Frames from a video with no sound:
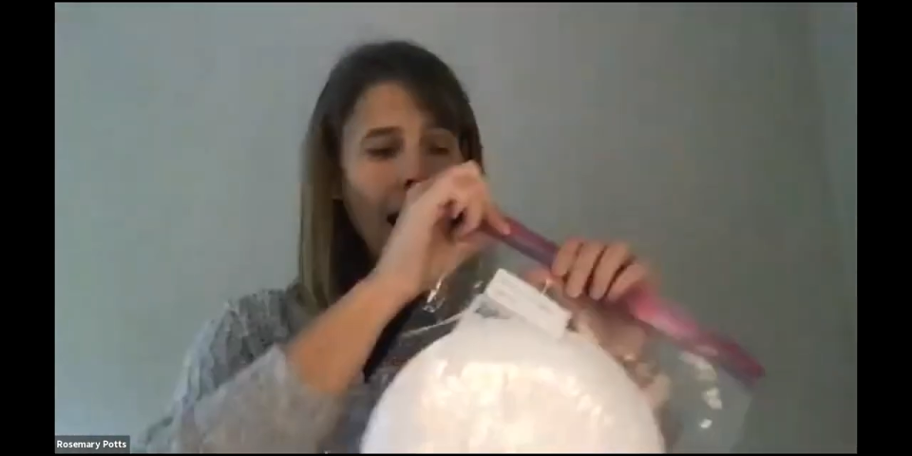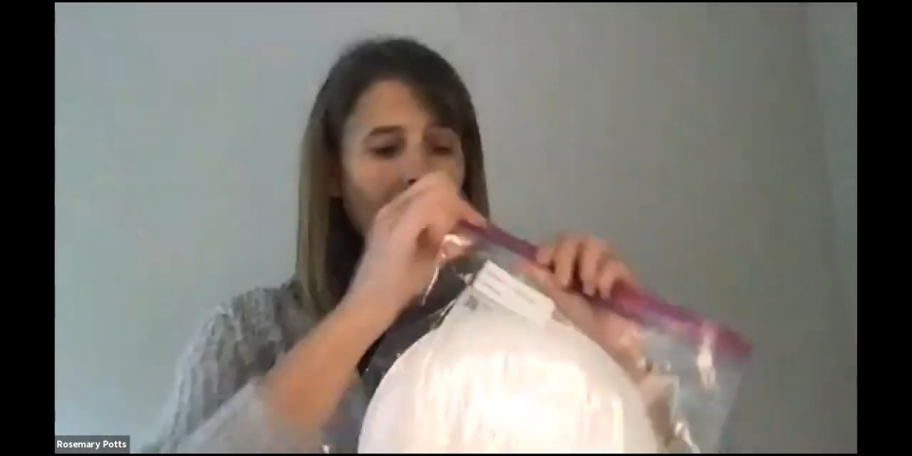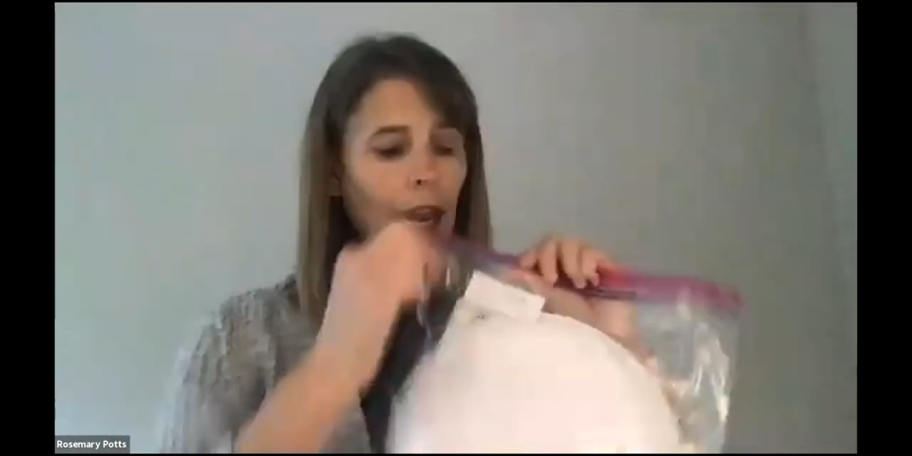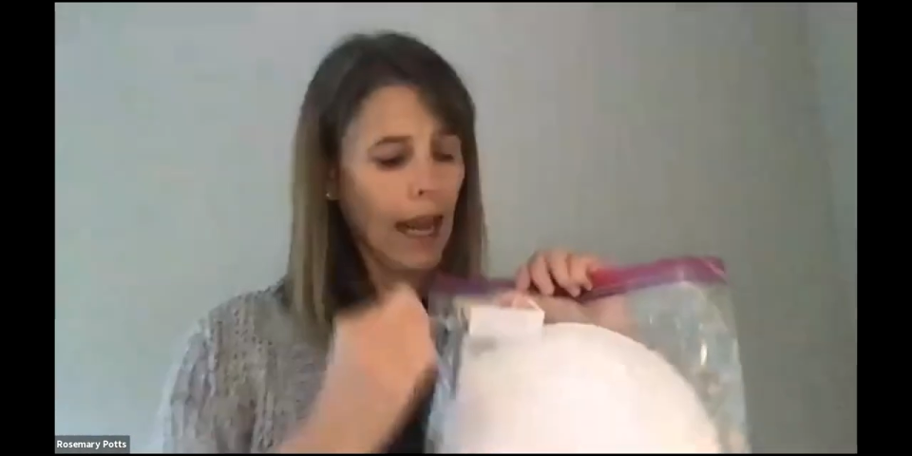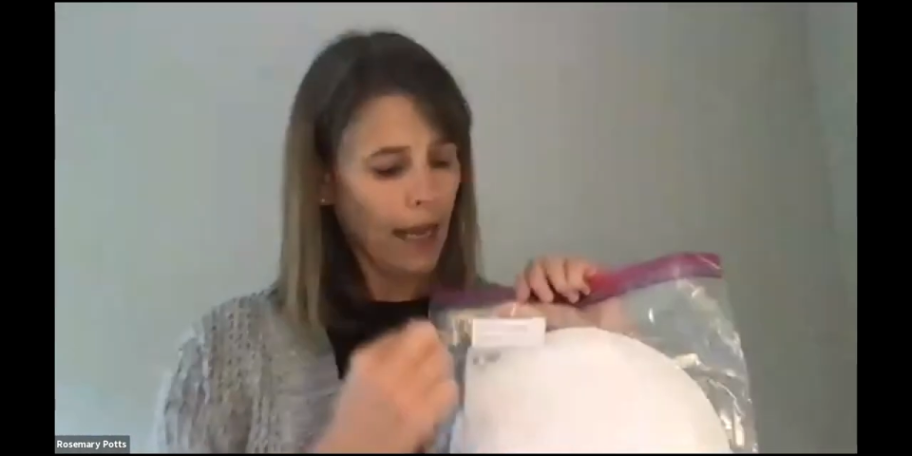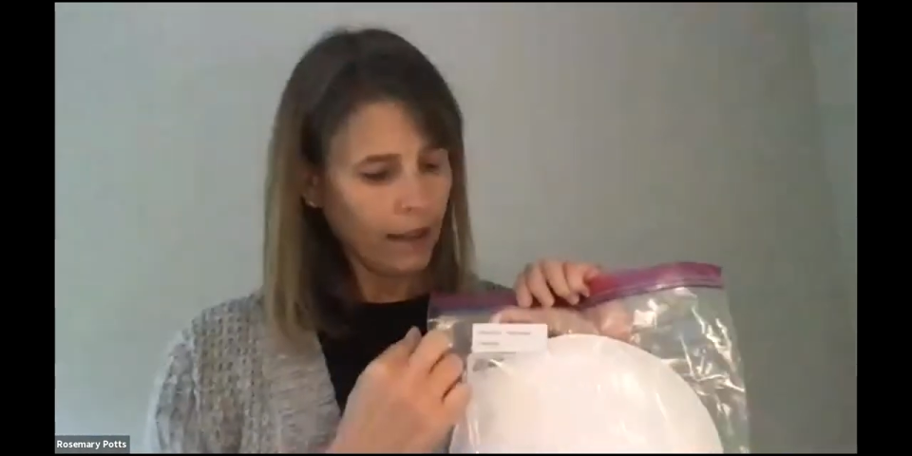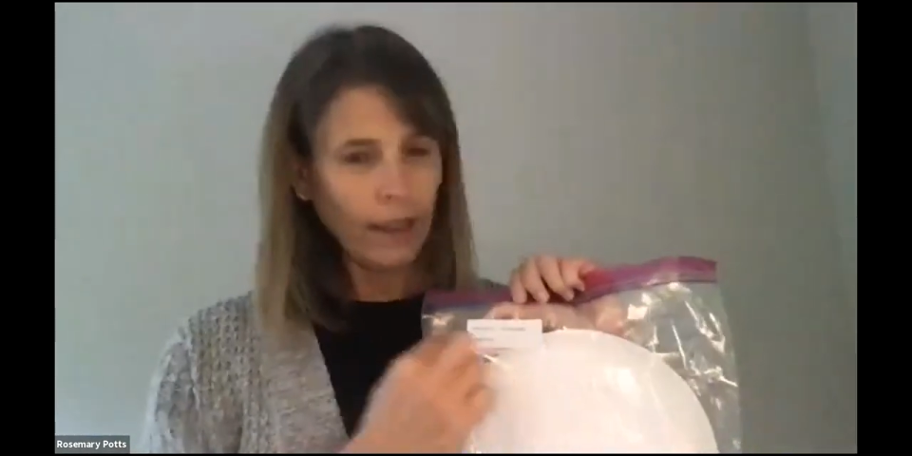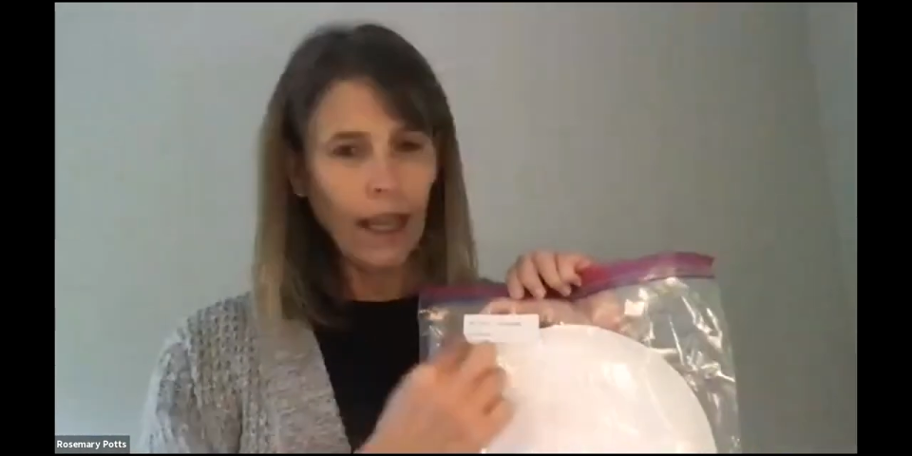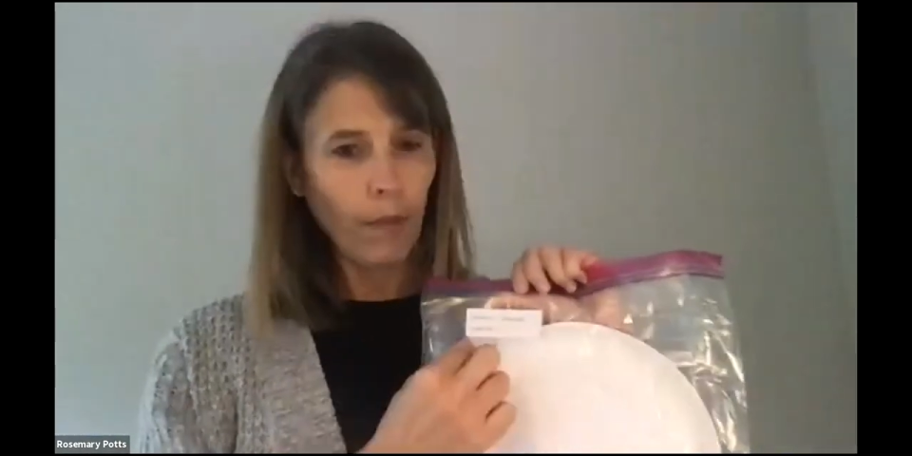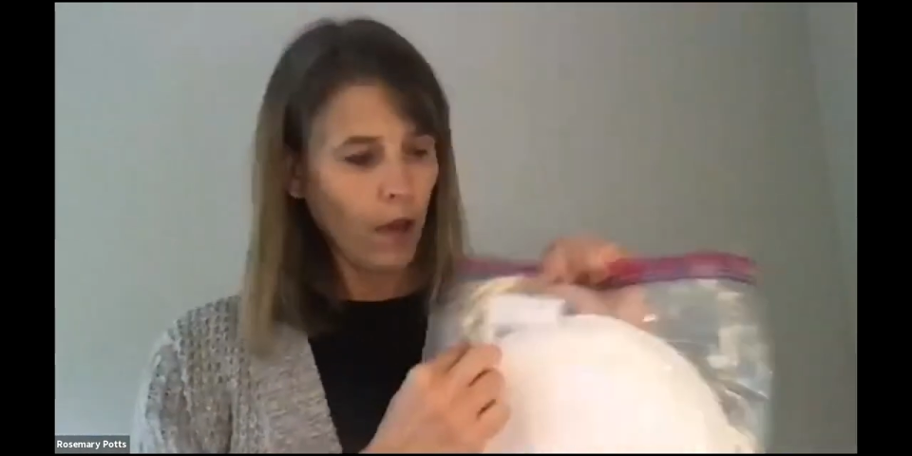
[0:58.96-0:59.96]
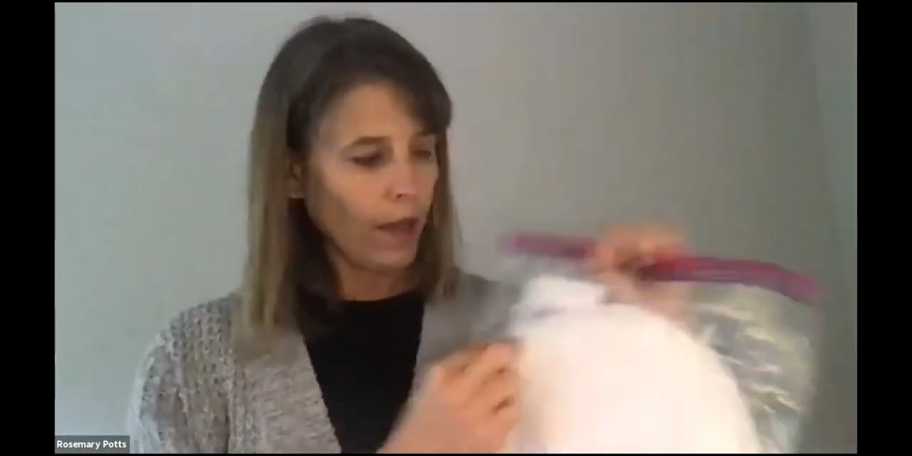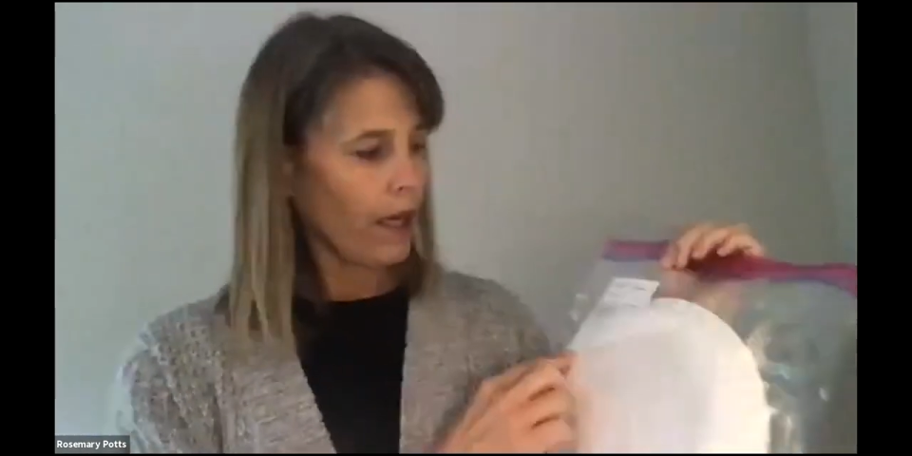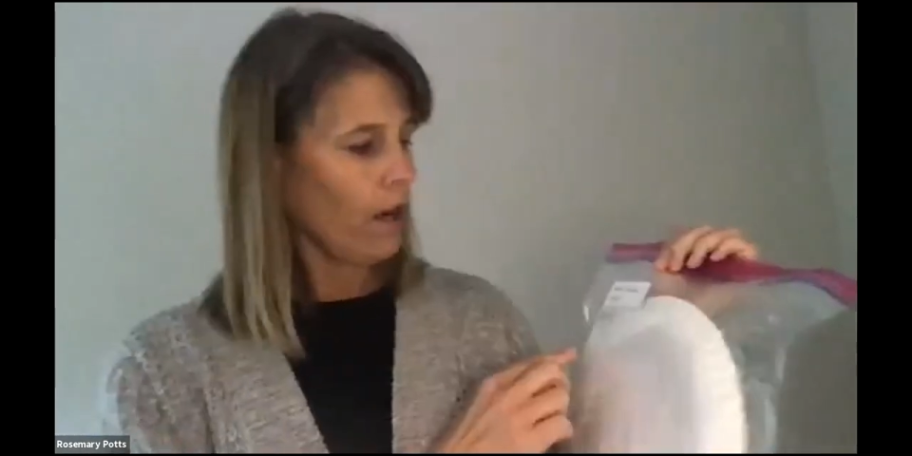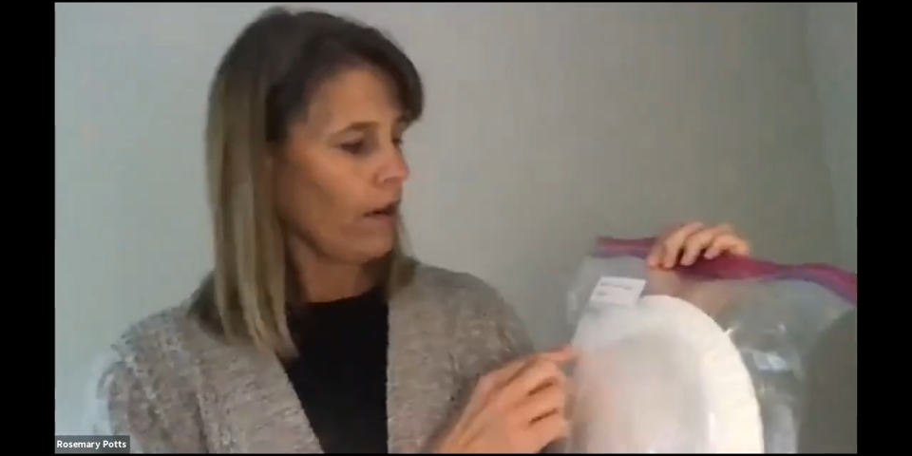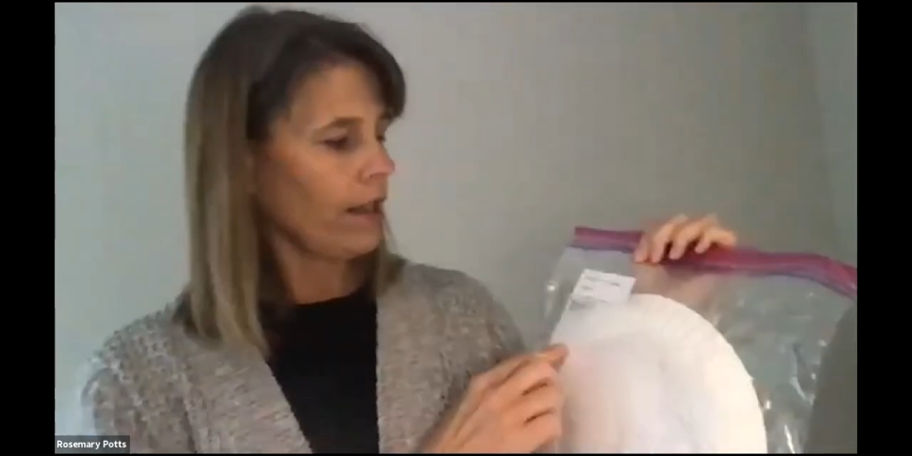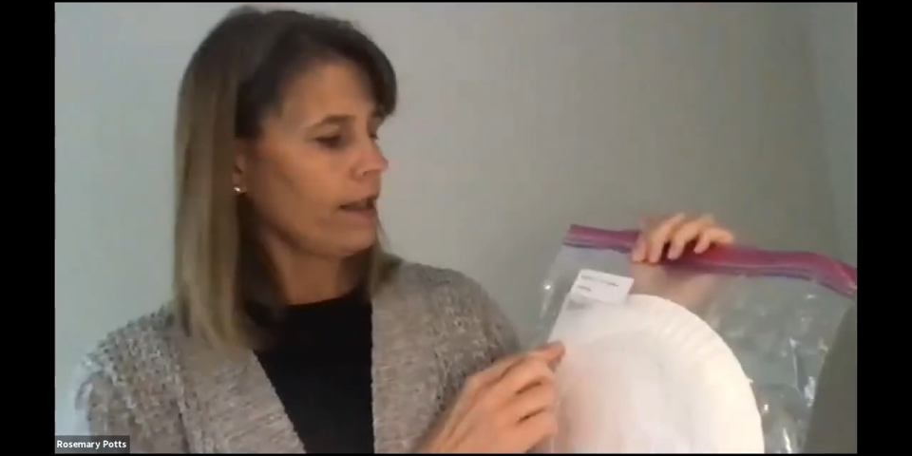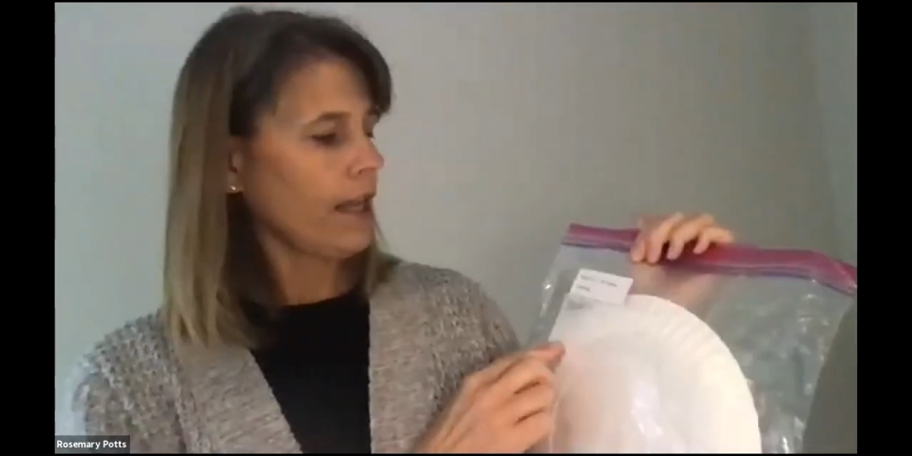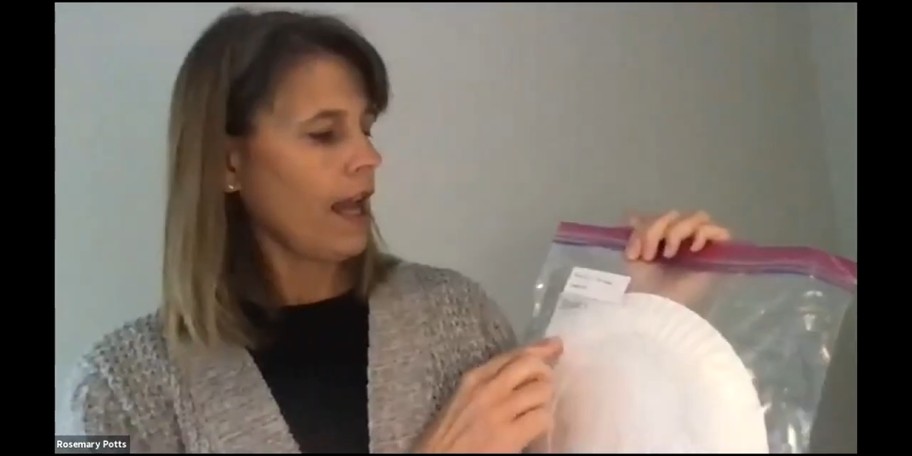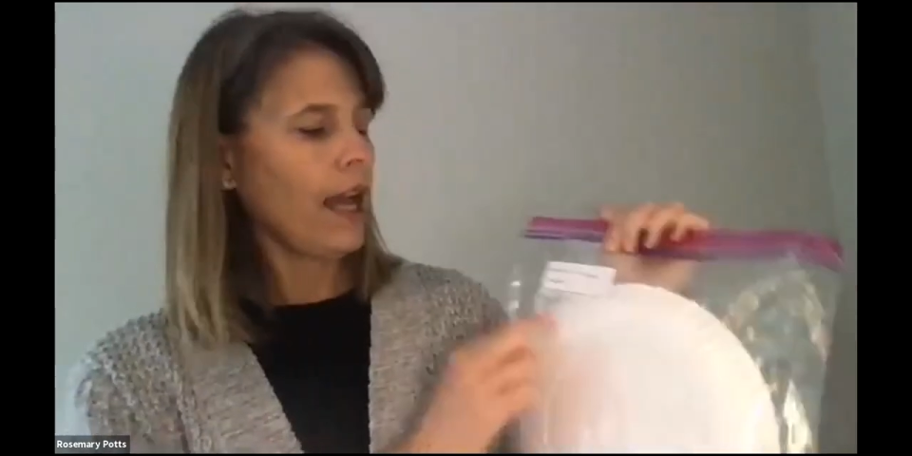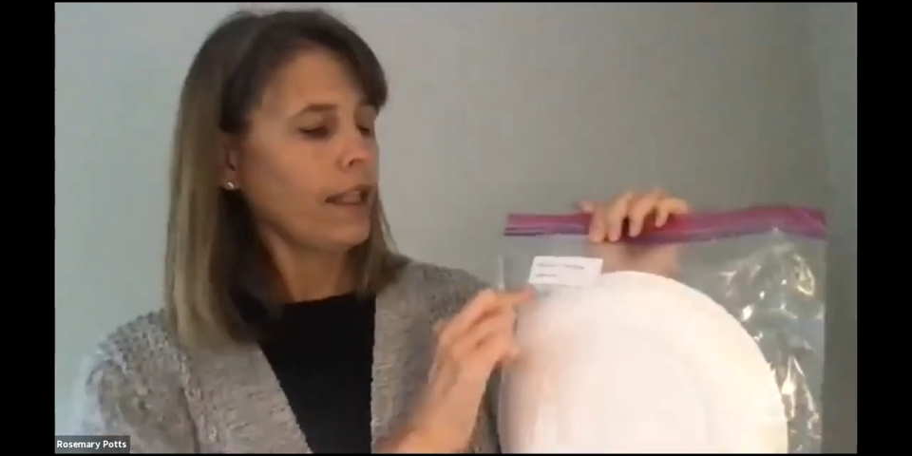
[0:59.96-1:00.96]
And it has a label on here, and it
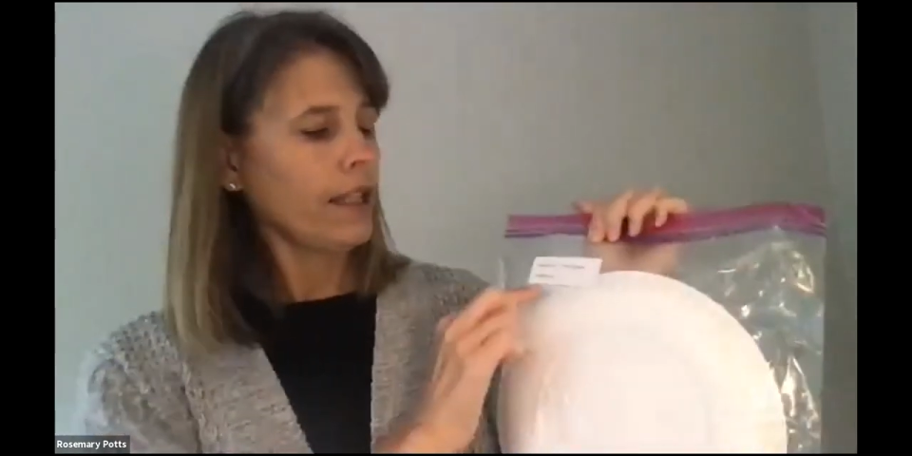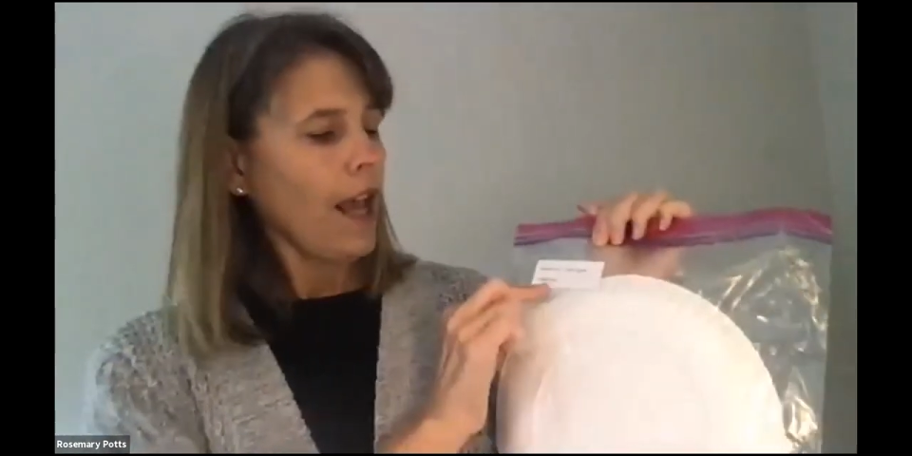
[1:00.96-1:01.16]
says,